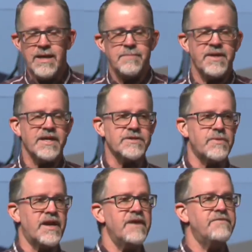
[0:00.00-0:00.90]
because
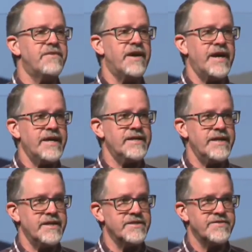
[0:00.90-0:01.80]
what I find
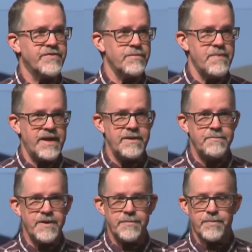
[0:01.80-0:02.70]
is for many
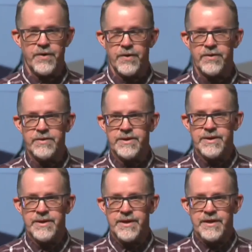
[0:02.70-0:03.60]
people